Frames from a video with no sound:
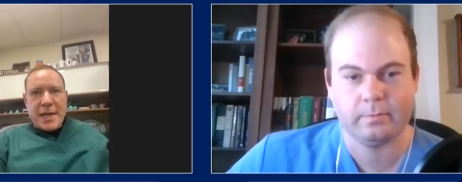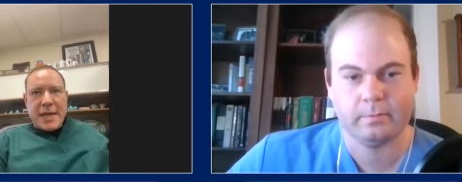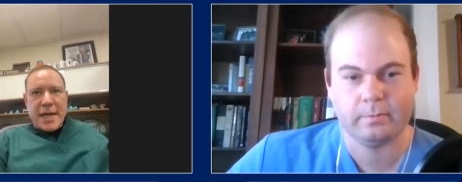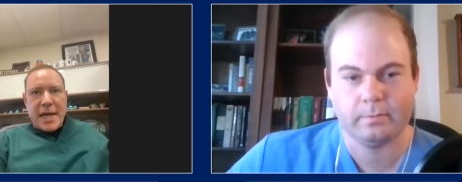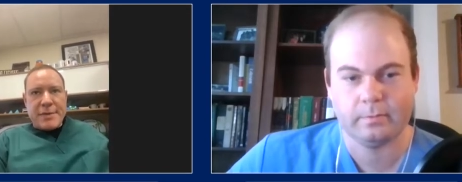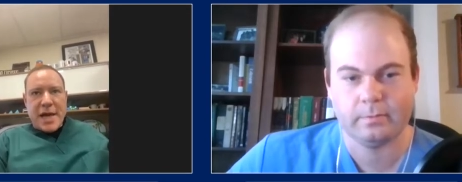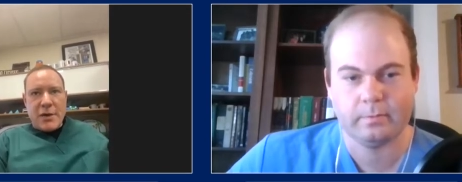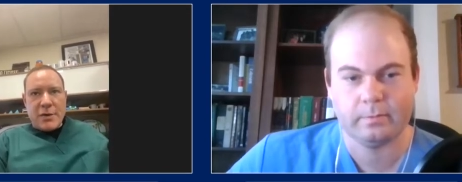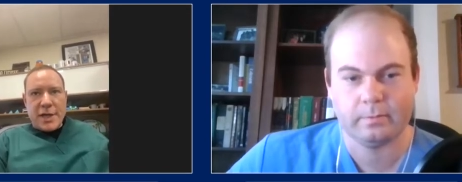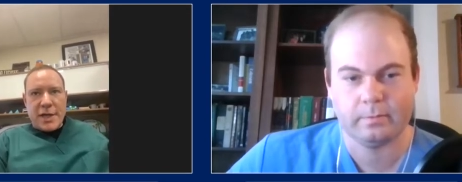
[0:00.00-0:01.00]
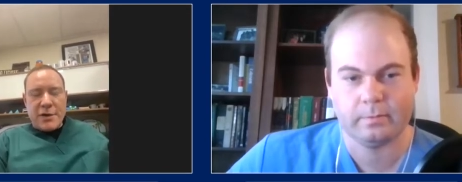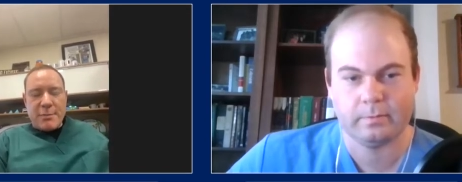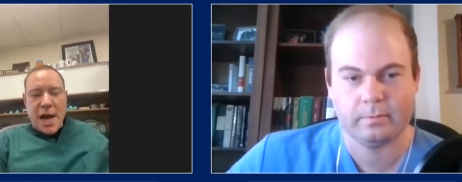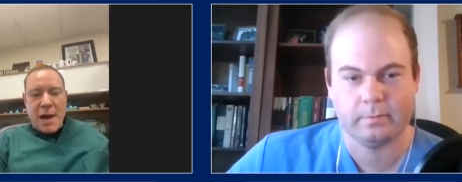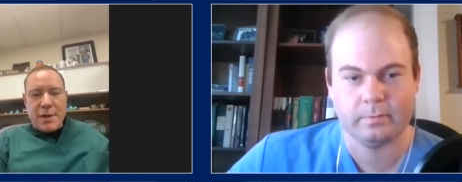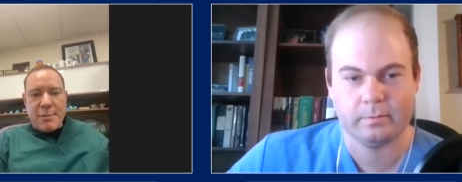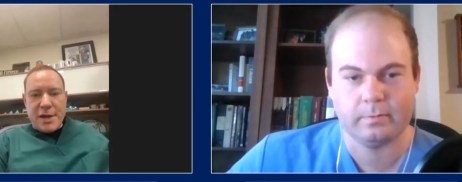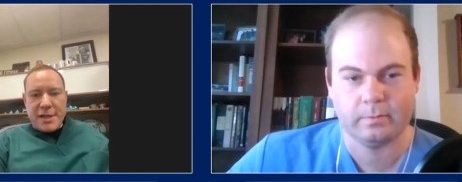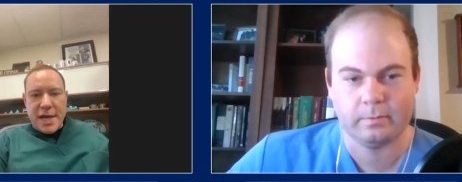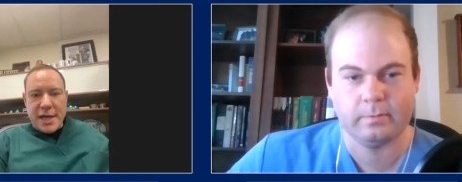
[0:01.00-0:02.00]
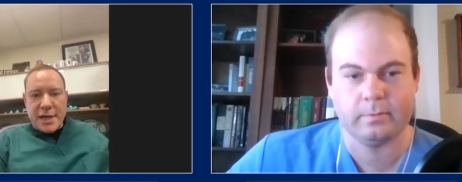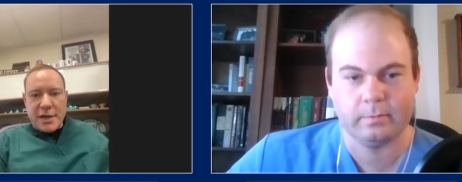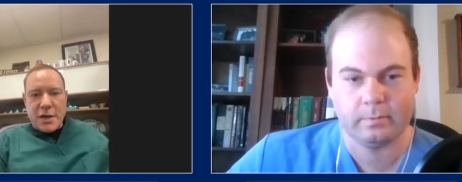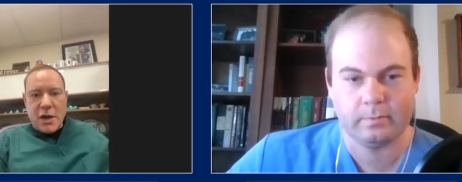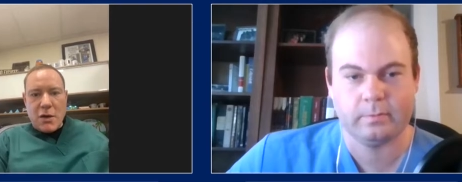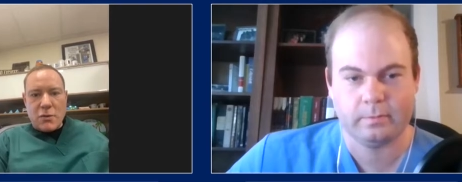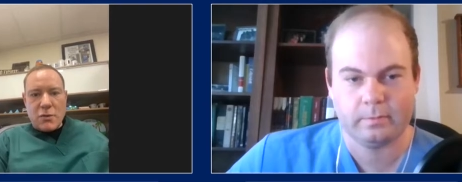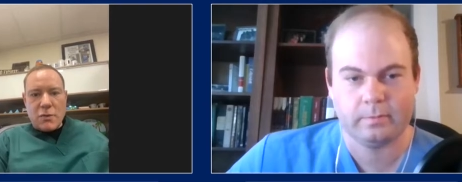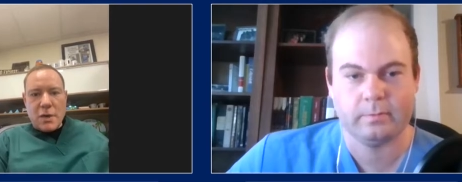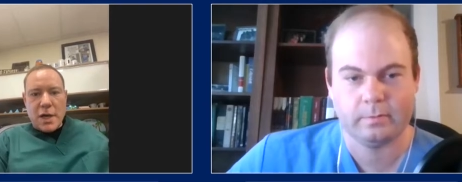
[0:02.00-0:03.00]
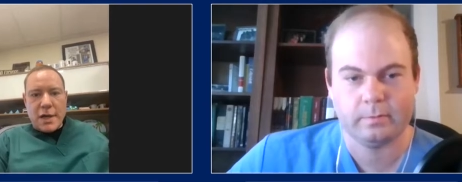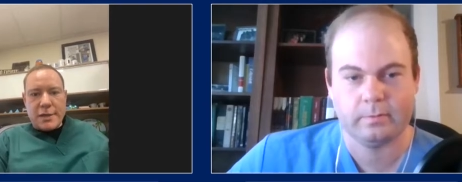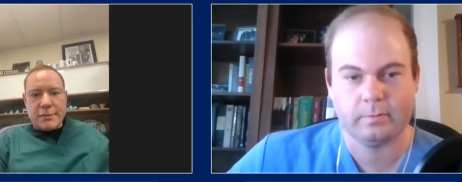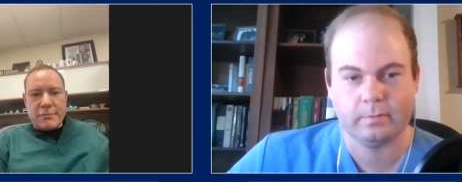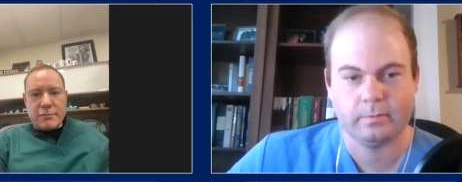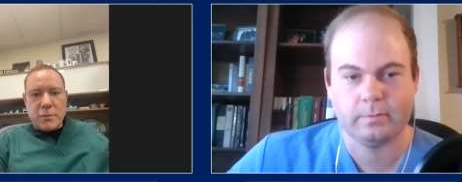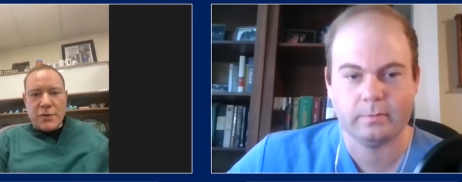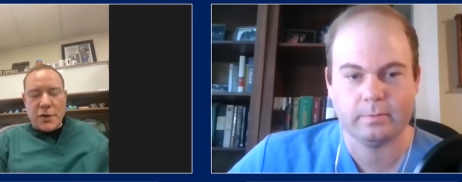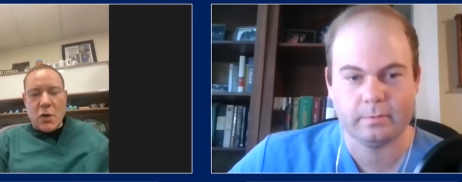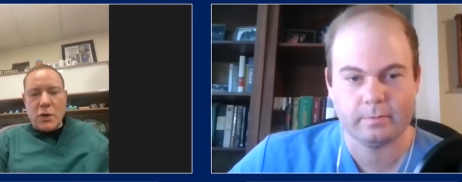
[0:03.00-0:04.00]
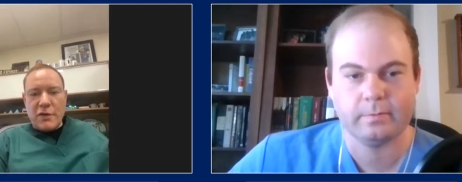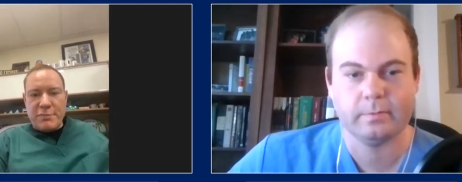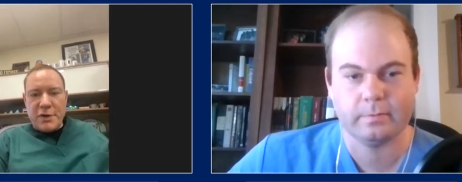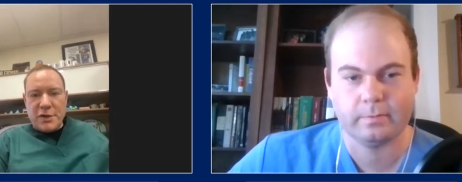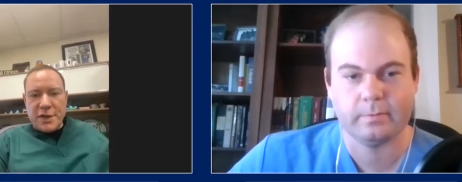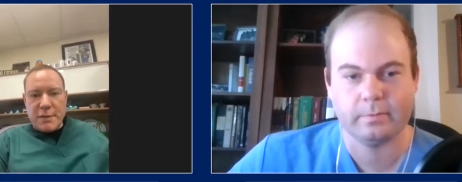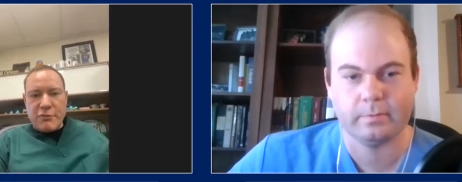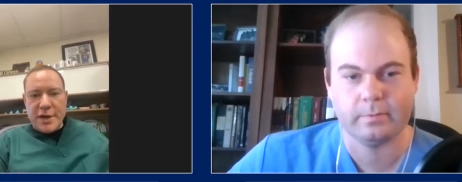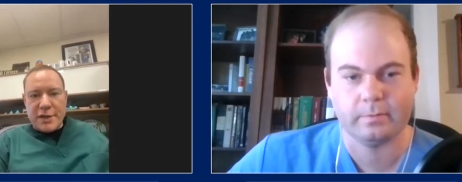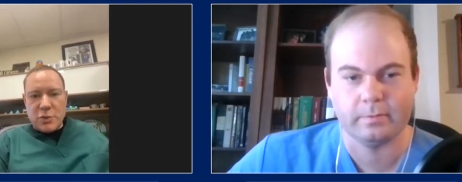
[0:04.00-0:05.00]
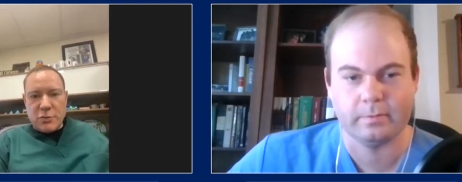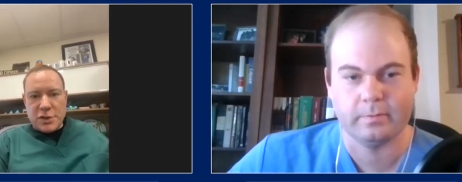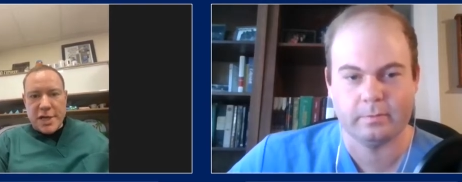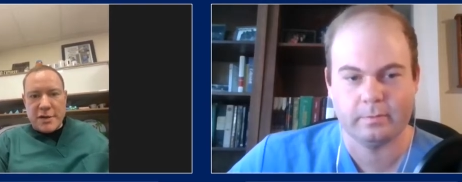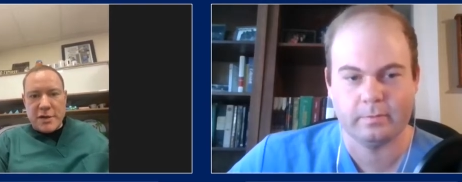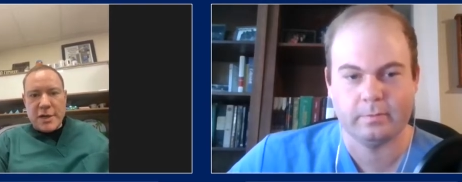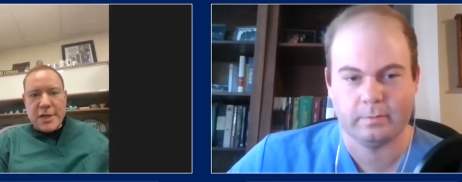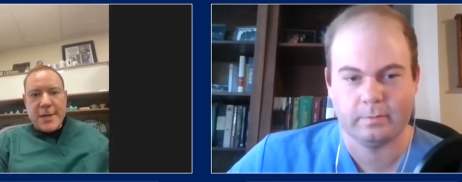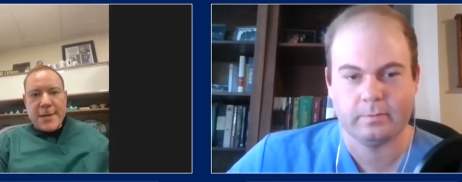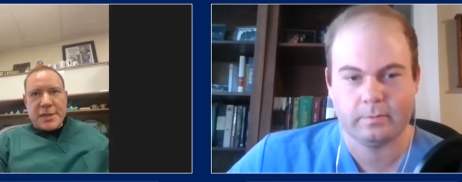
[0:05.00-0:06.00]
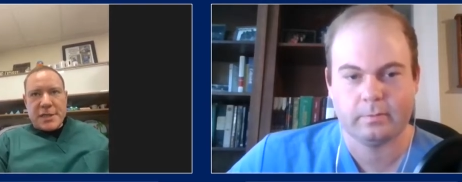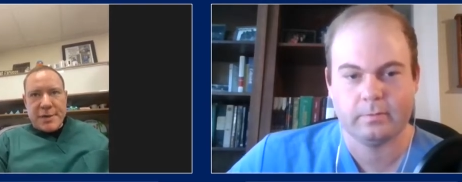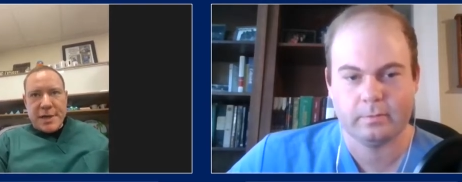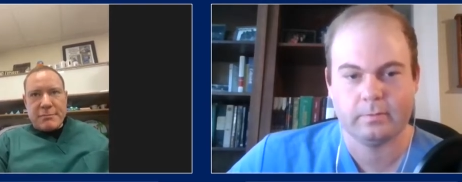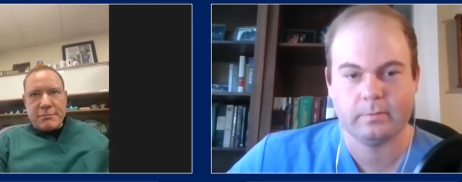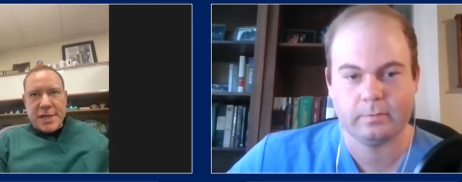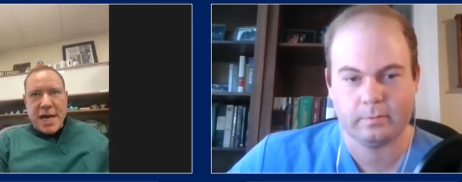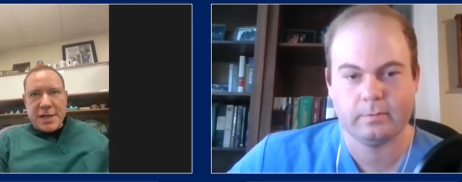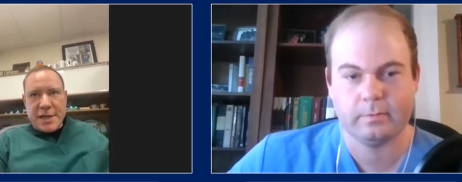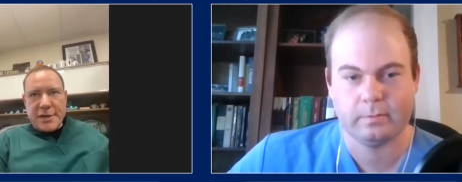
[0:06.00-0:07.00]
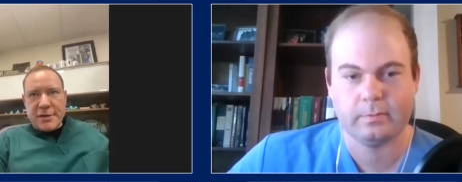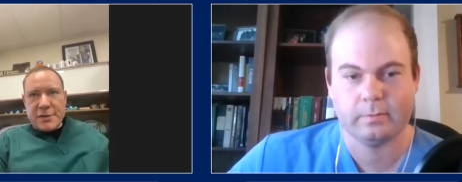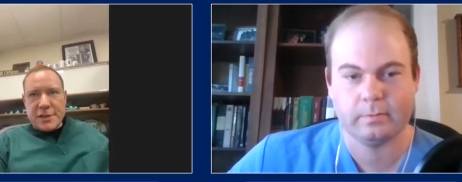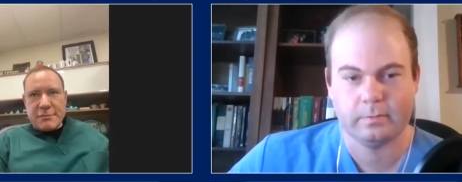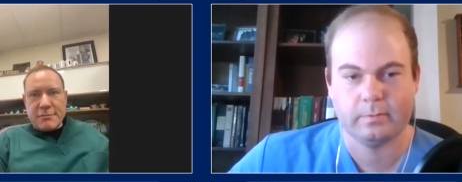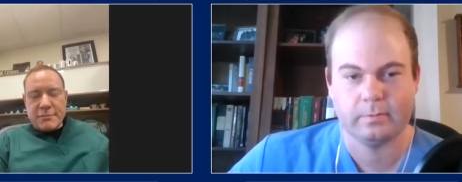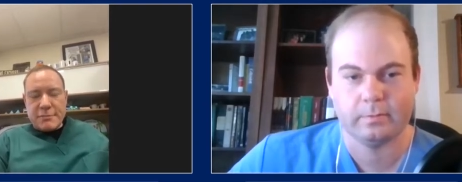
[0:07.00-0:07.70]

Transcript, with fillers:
Speaker 1: Came down here to Miami about a decade ago uh, with the goal of building a brain tumor center. It's been ten years and